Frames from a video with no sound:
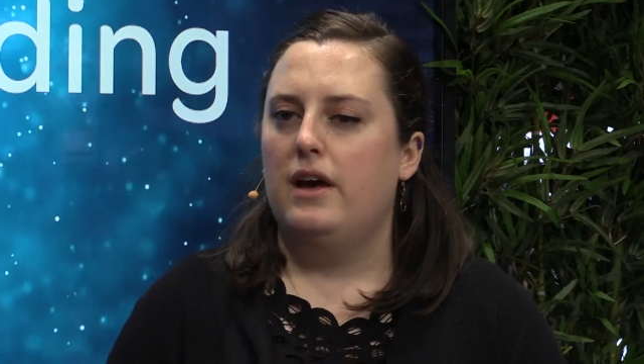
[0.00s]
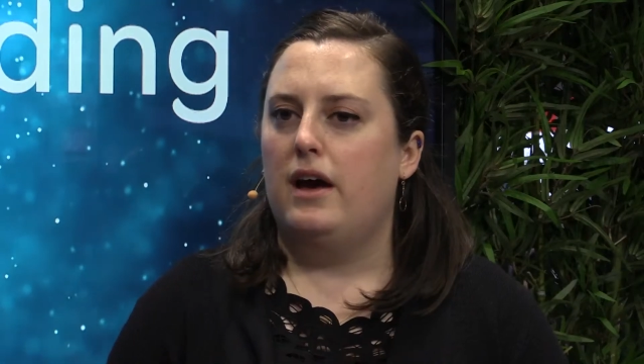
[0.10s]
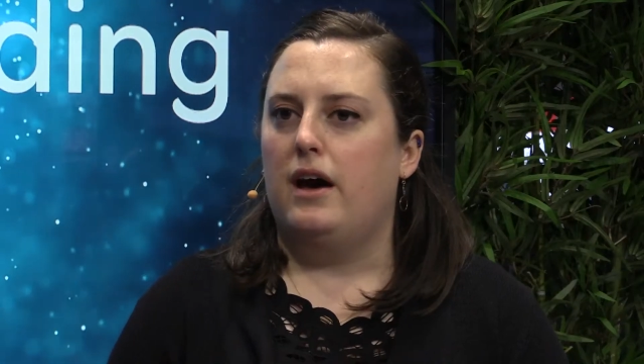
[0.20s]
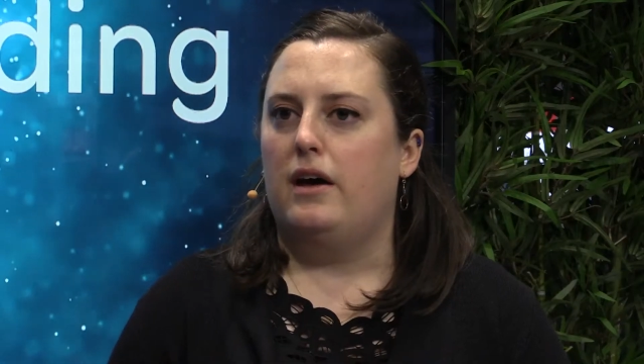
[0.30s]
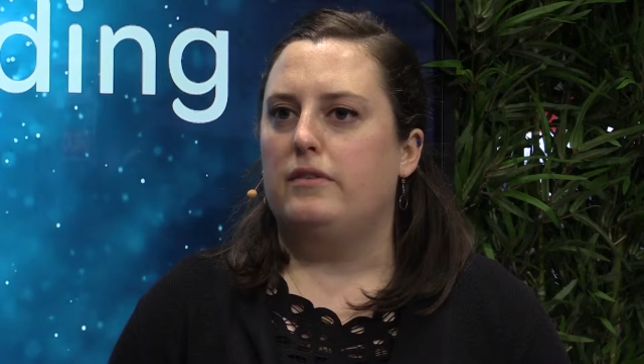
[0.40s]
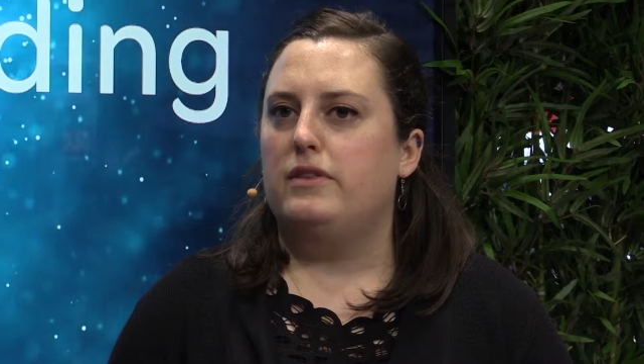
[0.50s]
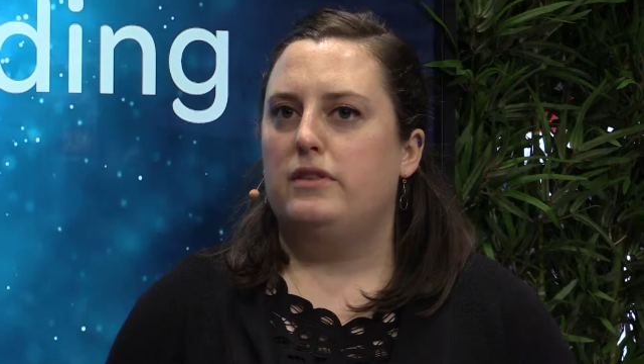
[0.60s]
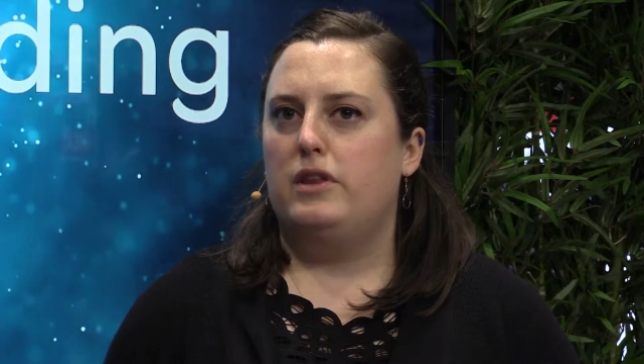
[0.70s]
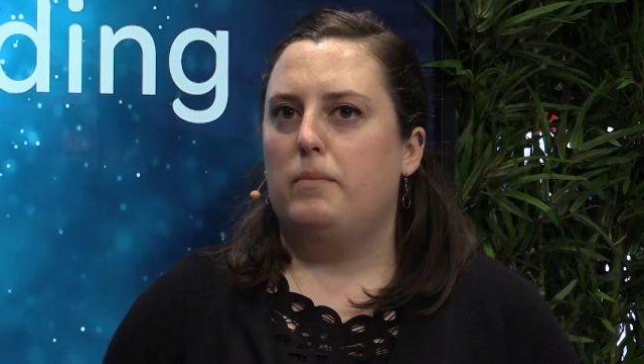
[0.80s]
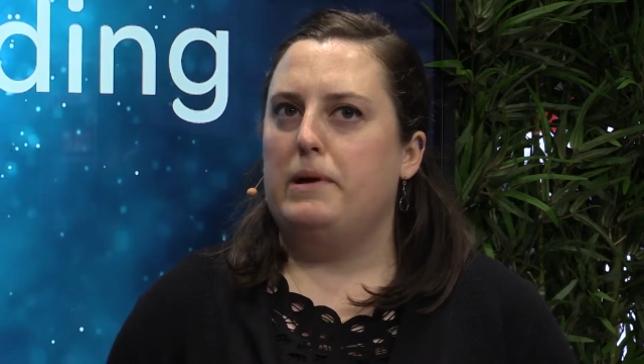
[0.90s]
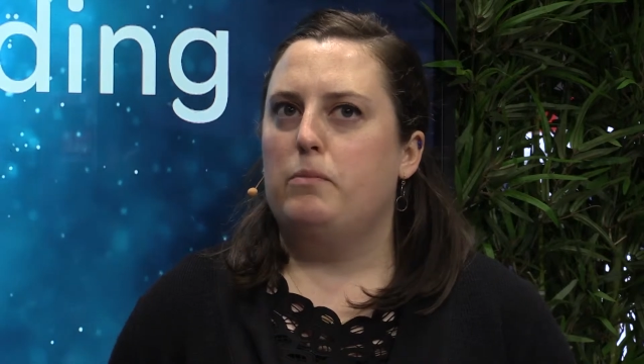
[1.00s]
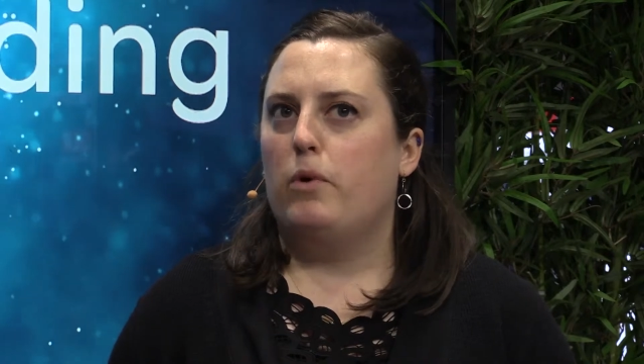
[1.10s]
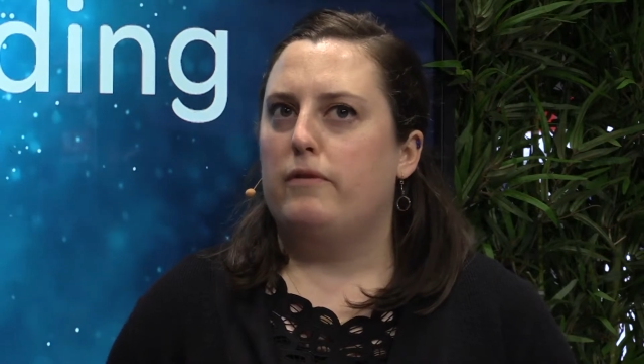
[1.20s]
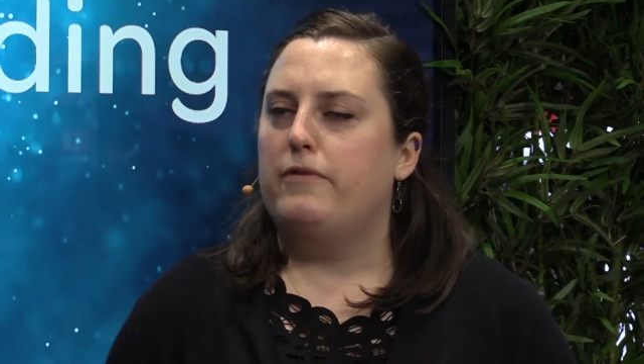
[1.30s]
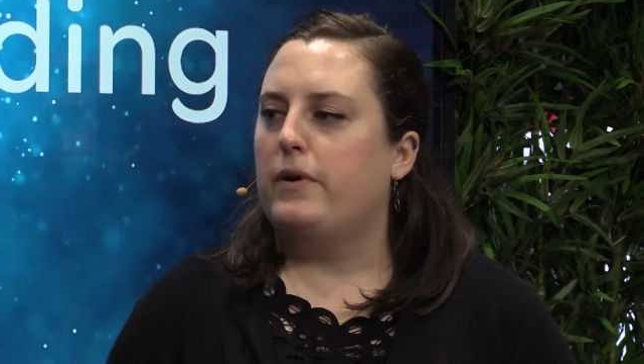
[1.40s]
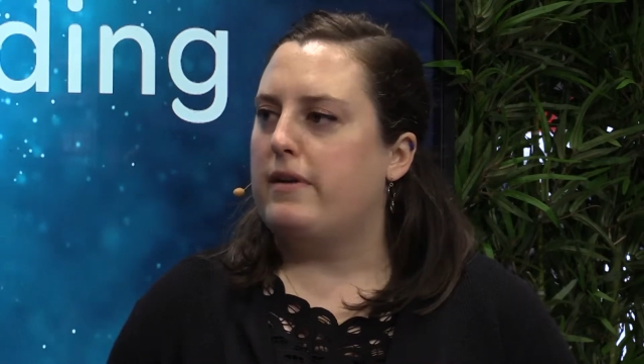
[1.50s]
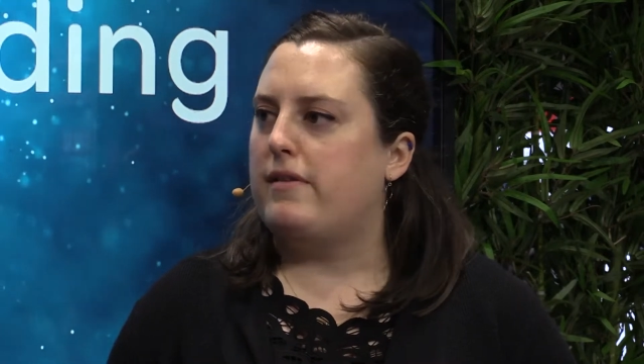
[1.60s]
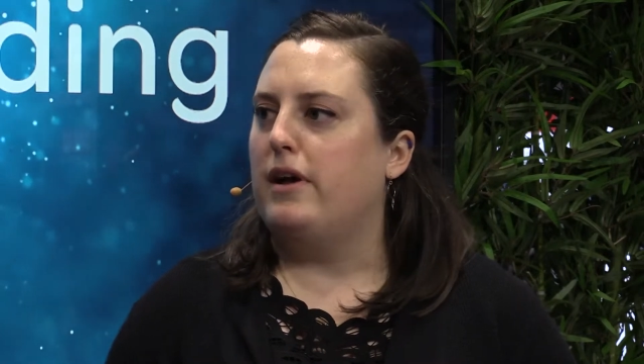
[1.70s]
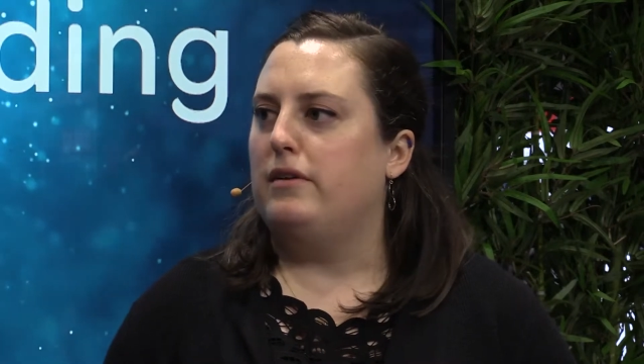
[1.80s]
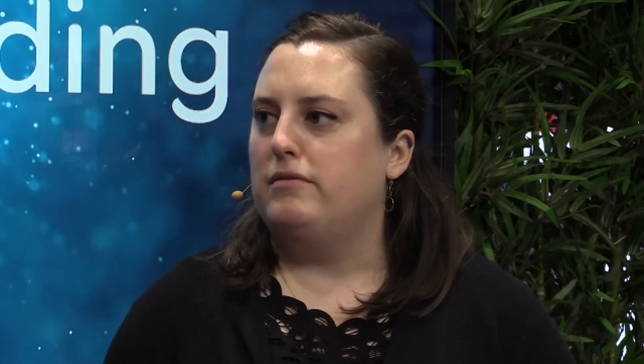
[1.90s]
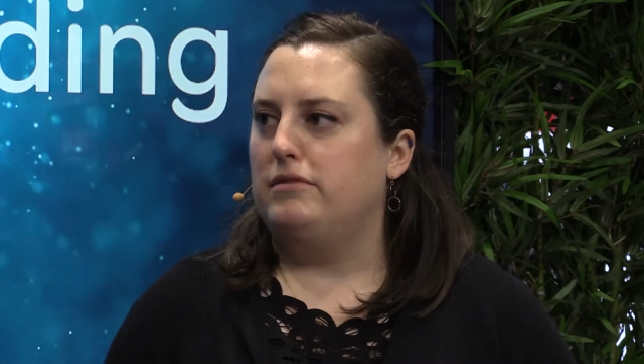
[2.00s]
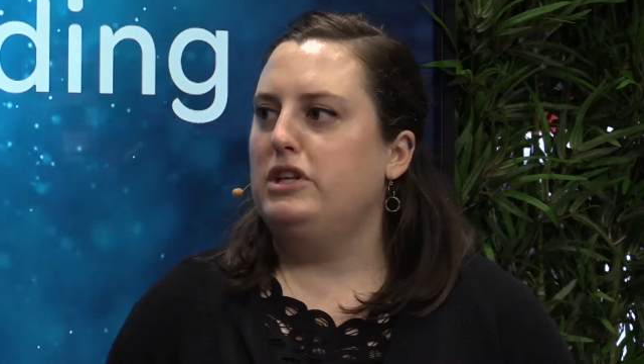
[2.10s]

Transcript: uh, there'll be more focus on,